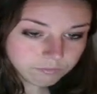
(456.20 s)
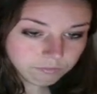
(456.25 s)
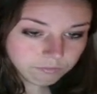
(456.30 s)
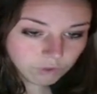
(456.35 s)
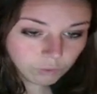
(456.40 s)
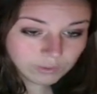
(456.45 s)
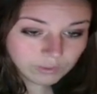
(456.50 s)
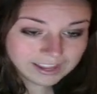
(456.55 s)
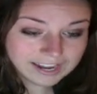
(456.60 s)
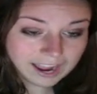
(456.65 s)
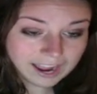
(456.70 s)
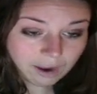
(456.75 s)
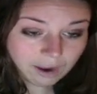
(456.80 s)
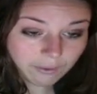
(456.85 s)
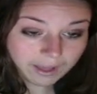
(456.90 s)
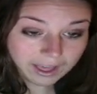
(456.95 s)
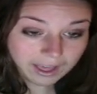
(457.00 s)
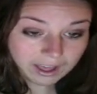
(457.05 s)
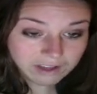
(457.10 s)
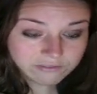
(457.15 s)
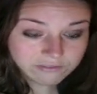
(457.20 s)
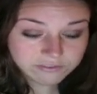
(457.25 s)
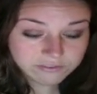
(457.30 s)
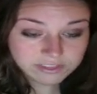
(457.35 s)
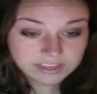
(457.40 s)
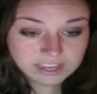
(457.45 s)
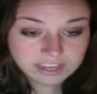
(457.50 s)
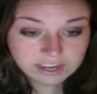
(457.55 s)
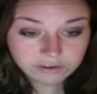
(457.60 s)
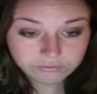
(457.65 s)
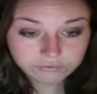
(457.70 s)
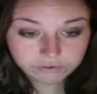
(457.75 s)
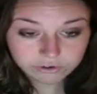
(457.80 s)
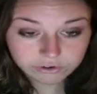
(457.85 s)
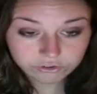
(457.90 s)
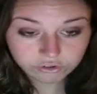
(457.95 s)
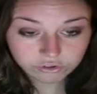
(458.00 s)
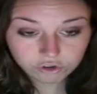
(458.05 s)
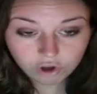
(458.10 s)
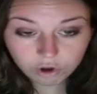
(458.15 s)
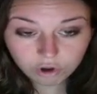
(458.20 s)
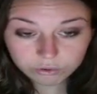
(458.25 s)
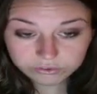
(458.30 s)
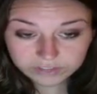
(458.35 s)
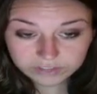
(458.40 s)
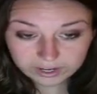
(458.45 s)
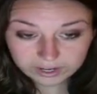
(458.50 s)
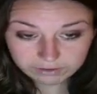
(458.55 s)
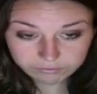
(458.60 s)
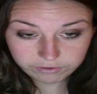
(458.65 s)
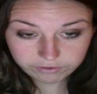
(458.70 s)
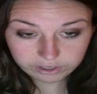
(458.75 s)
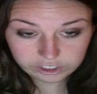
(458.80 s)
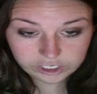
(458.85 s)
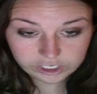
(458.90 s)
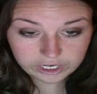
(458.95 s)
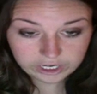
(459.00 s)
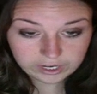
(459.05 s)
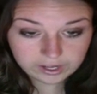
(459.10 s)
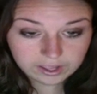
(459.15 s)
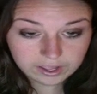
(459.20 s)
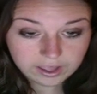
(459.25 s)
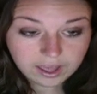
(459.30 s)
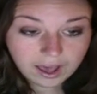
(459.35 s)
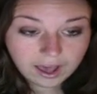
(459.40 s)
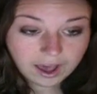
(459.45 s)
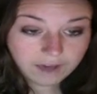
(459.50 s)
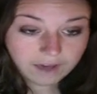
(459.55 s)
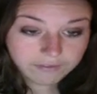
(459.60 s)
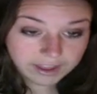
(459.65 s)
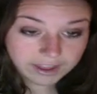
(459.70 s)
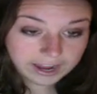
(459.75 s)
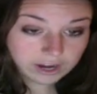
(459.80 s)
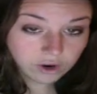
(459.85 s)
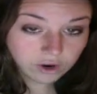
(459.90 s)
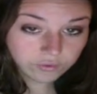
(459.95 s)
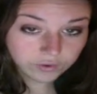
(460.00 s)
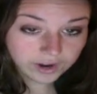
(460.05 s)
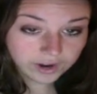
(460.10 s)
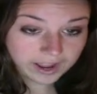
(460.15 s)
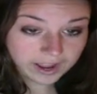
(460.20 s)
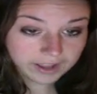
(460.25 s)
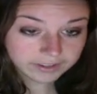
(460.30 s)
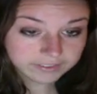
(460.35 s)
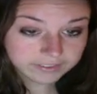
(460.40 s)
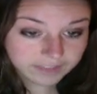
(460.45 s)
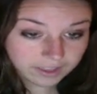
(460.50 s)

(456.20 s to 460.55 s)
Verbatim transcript: we now have the inverse cosine function of 8 over x.